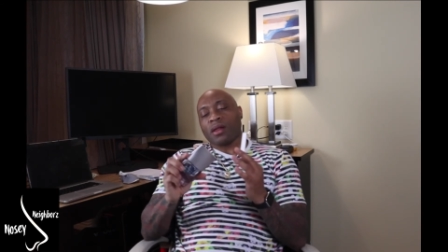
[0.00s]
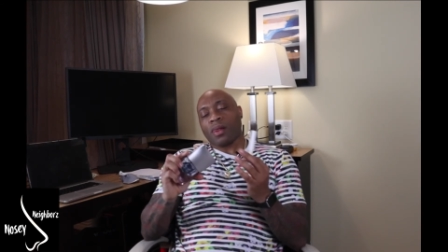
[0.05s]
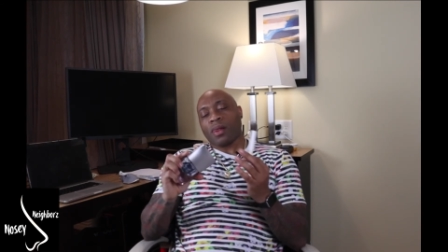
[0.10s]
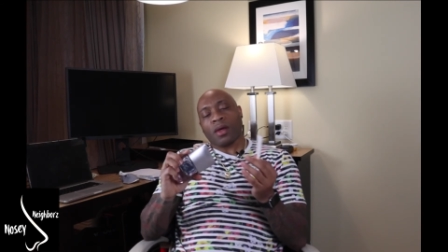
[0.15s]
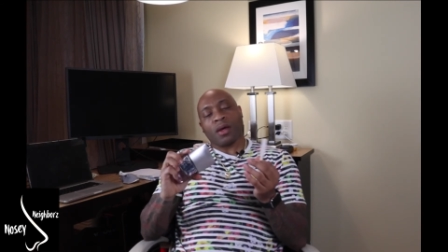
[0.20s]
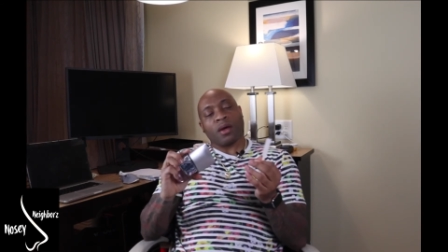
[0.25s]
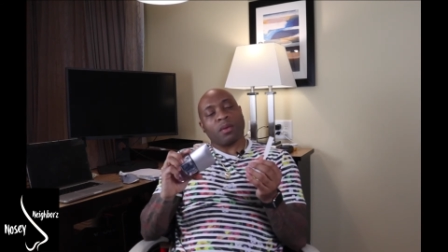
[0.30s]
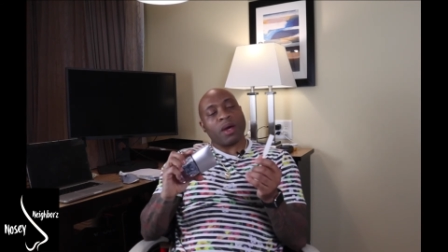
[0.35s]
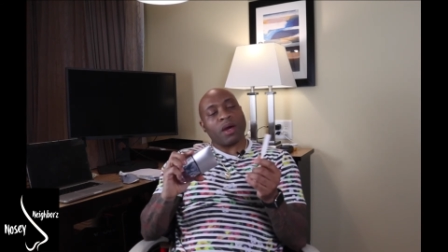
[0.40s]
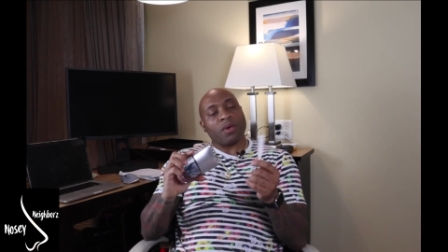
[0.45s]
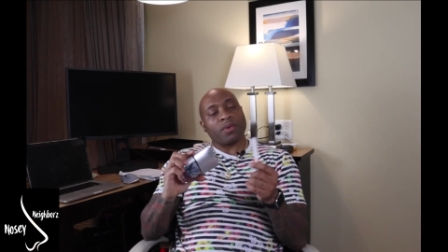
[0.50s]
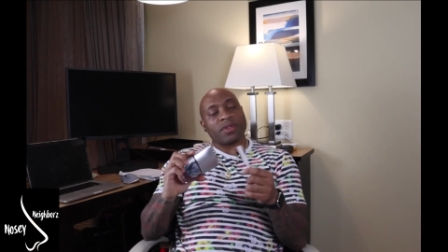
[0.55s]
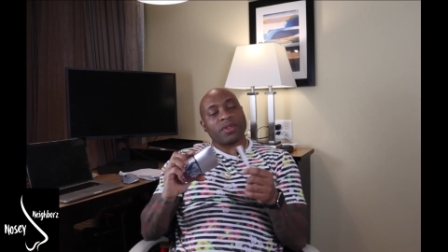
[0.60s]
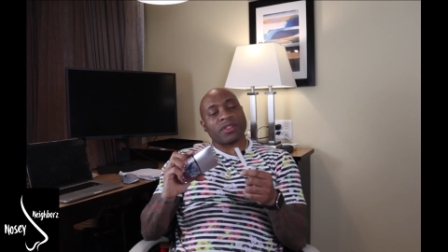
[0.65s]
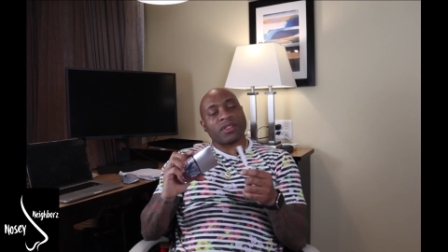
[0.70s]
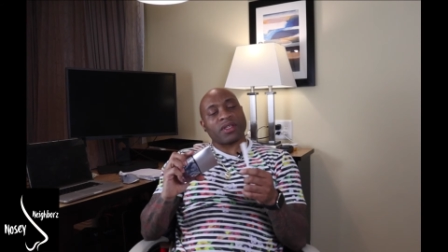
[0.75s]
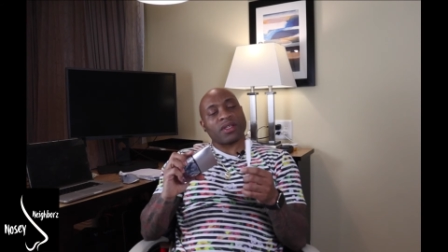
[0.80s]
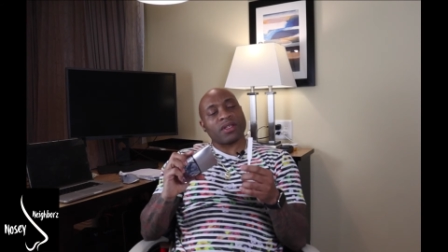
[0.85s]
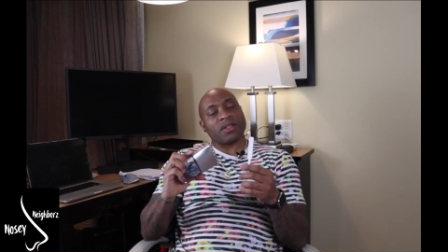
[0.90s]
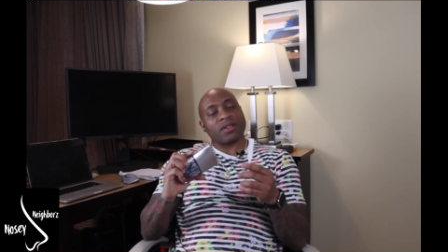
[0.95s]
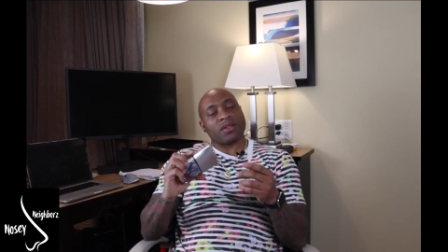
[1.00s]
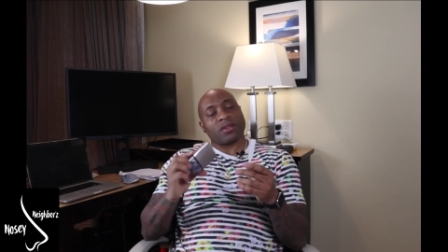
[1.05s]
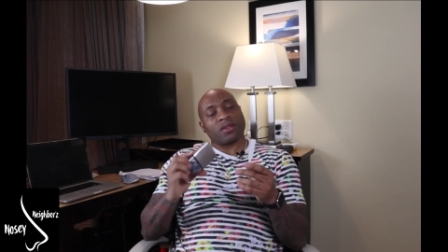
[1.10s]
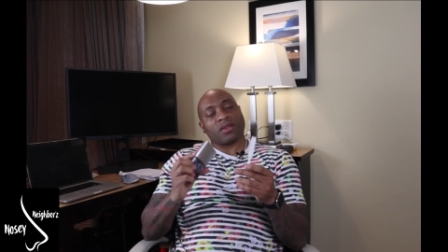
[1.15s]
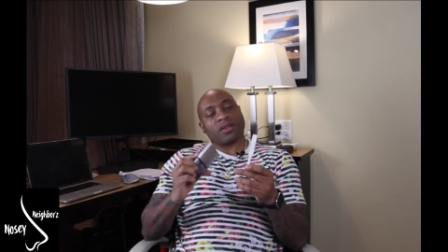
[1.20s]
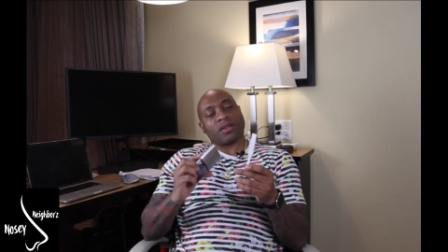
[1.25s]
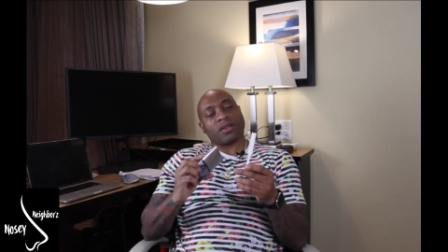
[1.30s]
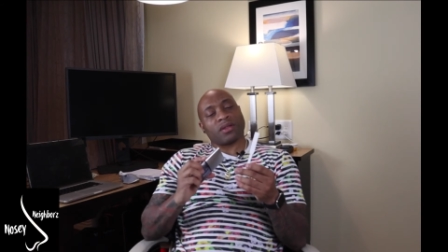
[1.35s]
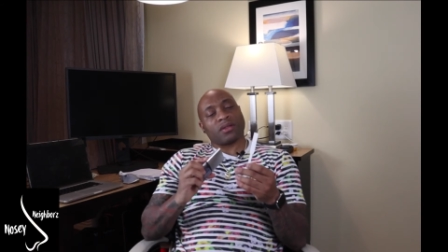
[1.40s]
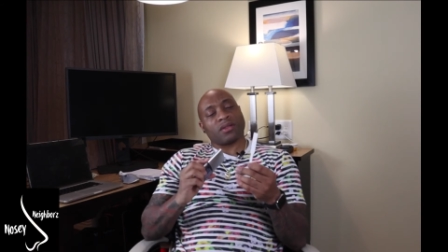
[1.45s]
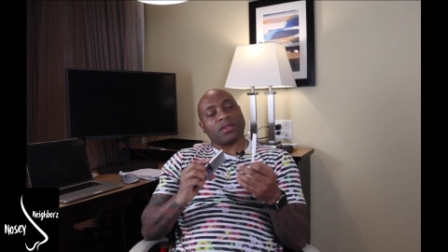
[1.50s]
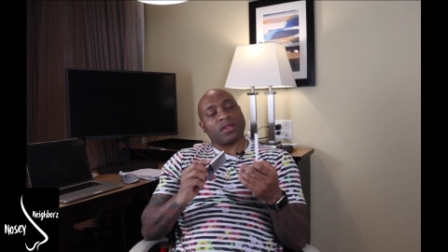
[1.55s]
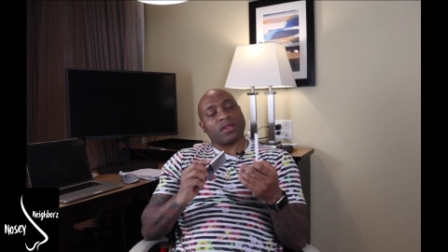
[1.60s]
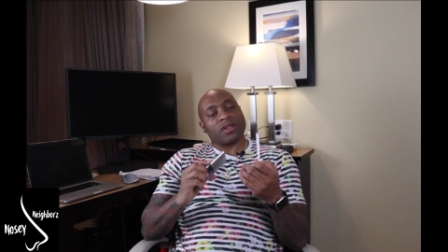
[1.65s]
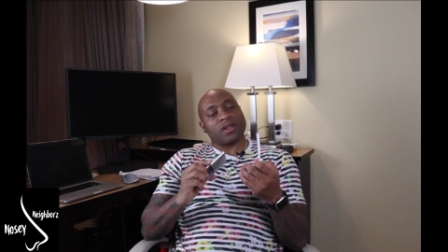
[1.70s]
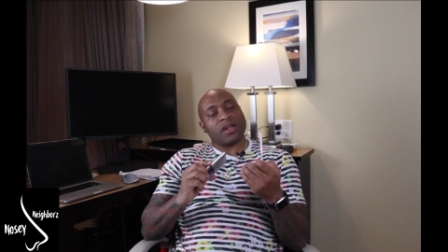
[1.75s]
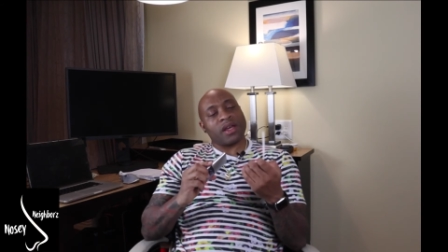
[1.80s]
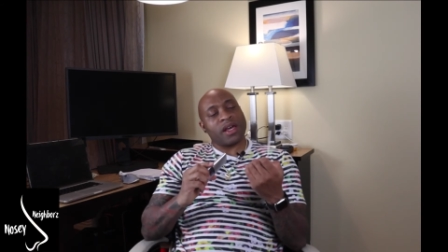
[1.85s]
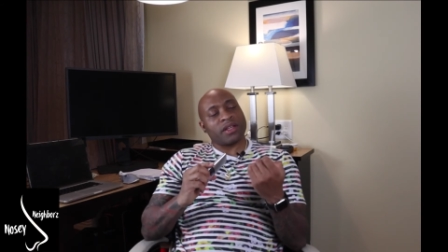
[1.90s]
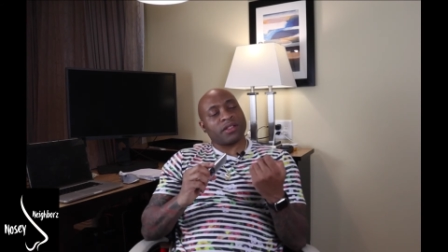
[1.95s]
I would say to
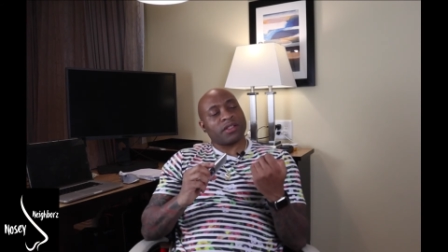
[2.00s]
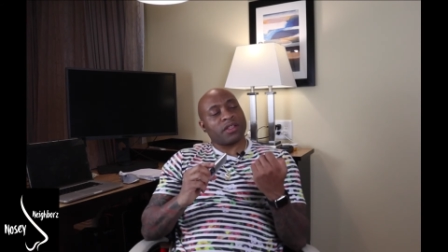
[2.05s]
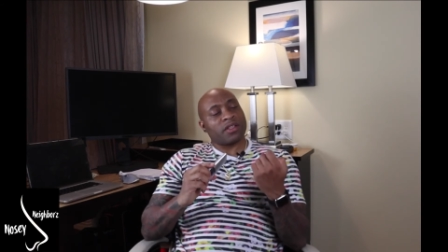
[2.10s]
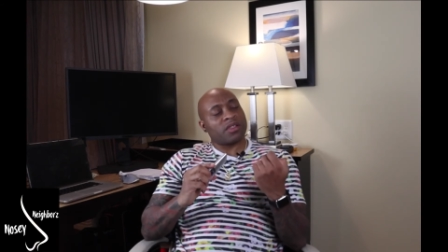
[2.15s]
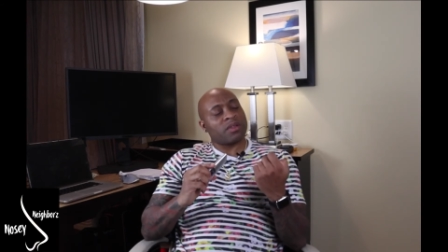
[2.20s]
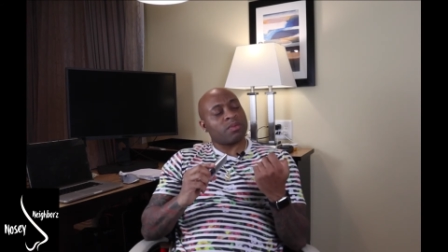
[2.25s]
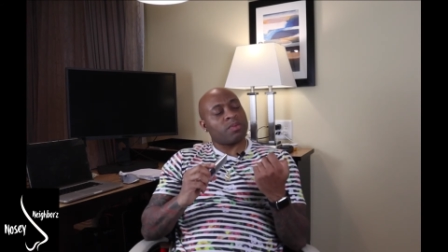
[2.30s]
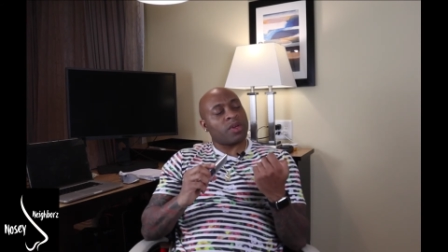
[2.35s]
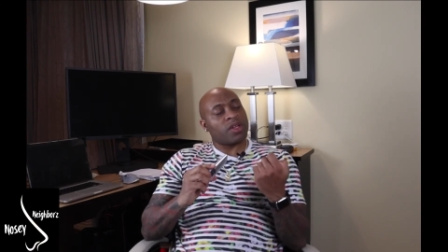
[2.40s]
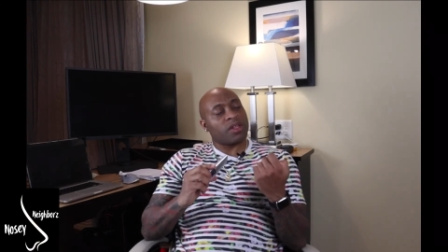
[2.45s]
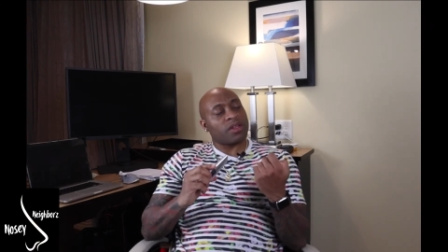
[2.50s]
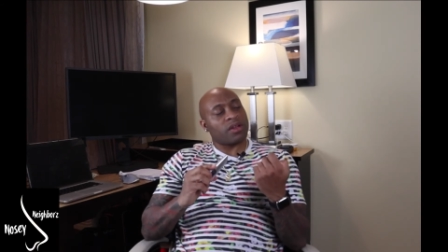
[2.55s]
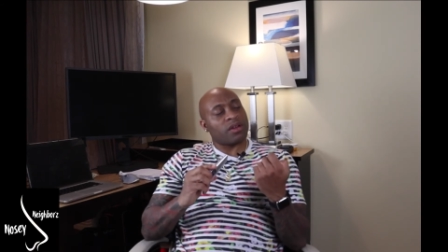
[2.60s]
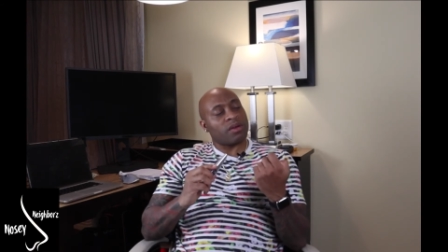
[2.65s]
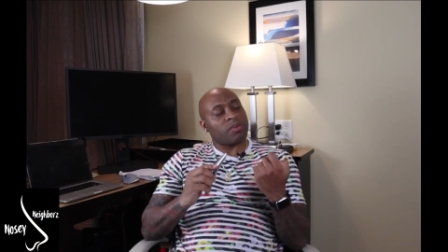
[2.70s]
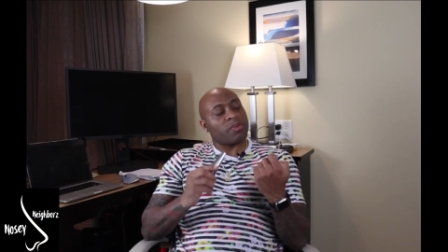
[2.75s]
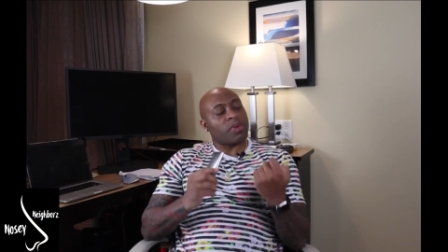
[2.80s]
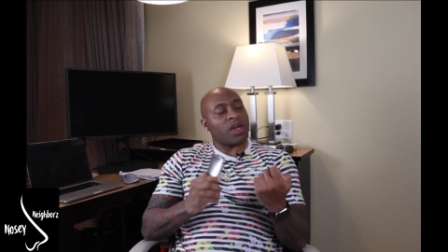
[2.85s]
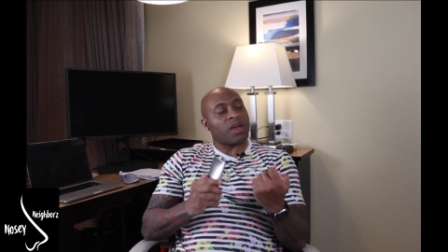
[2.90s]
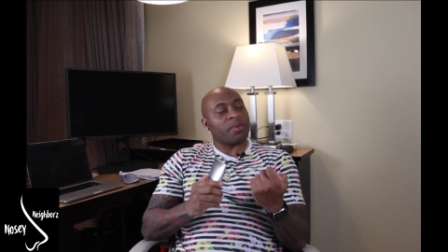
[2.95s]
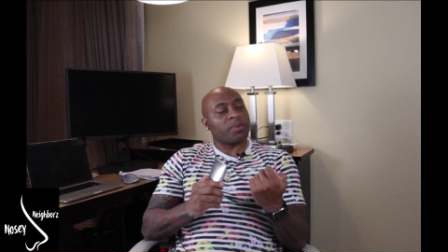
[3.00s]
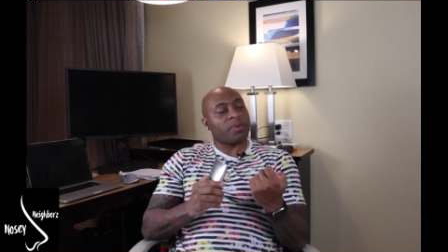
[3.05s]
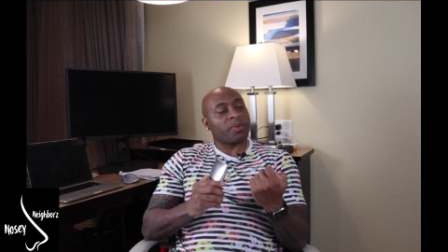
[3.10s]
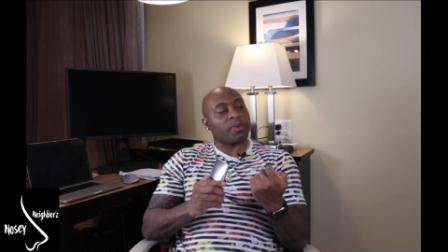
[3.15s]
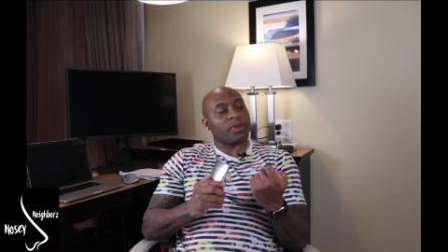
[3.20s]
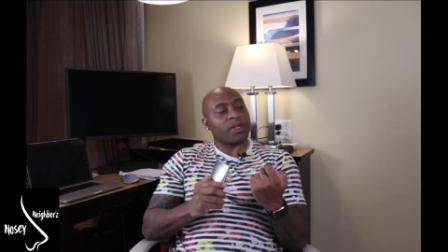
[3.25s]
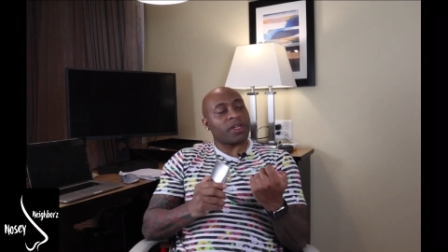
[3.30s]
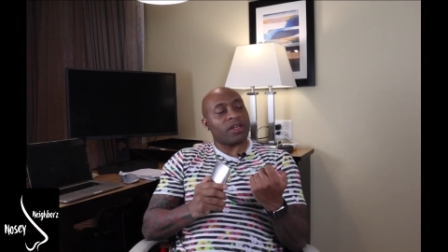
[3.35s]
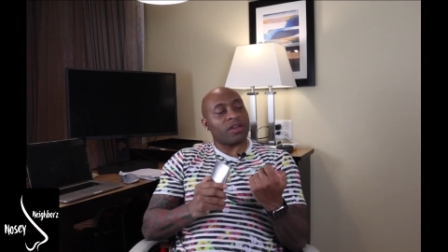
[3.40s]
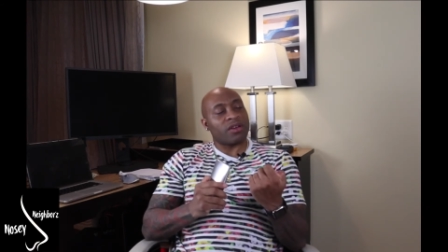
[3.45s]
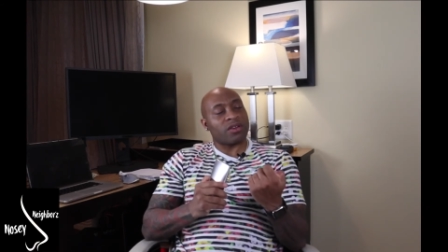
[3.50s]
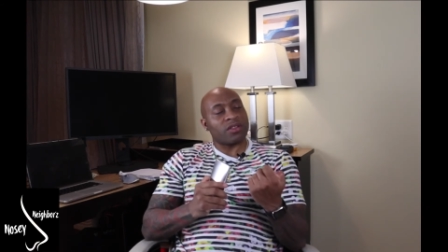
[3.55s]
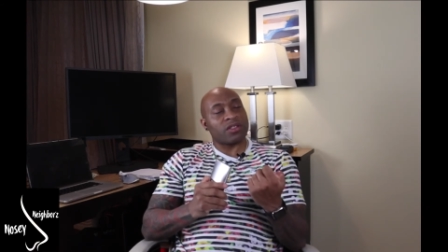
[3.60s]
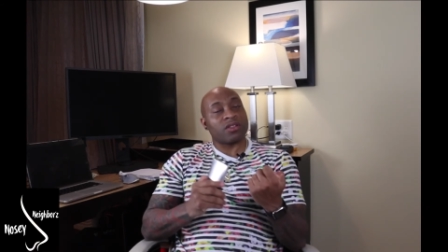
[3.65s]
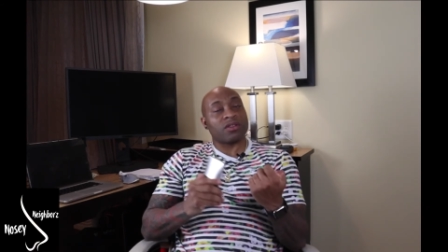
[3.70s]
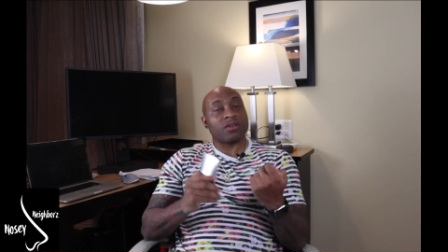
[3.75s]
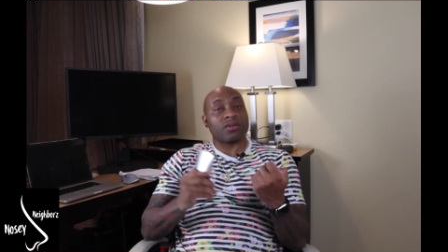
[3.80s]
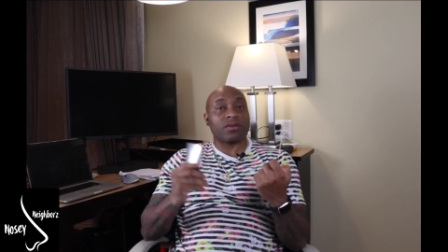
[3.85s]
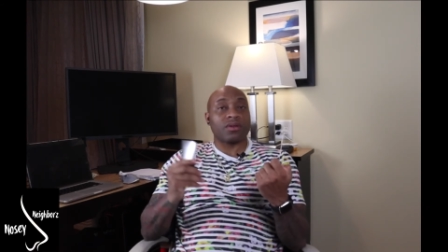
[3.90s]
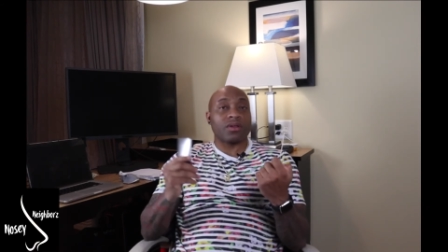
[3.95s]
not just smell it on paper, but
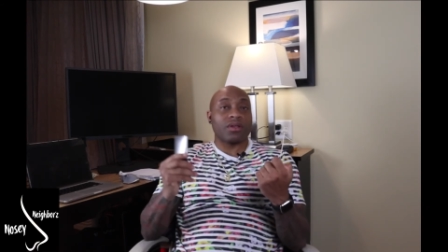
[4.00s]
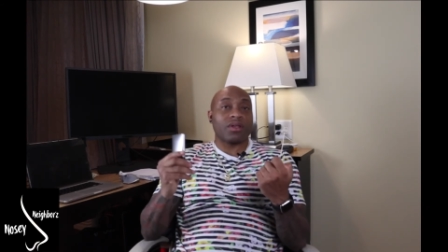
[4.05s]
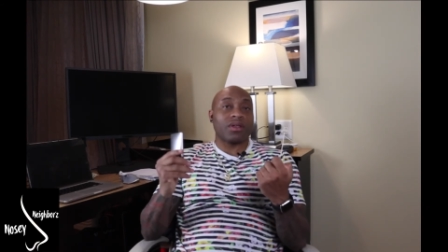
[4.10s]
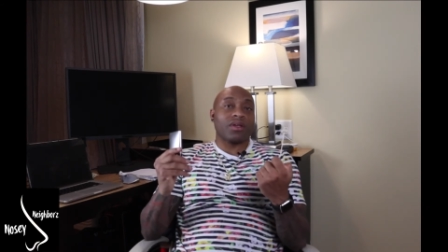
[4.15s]
also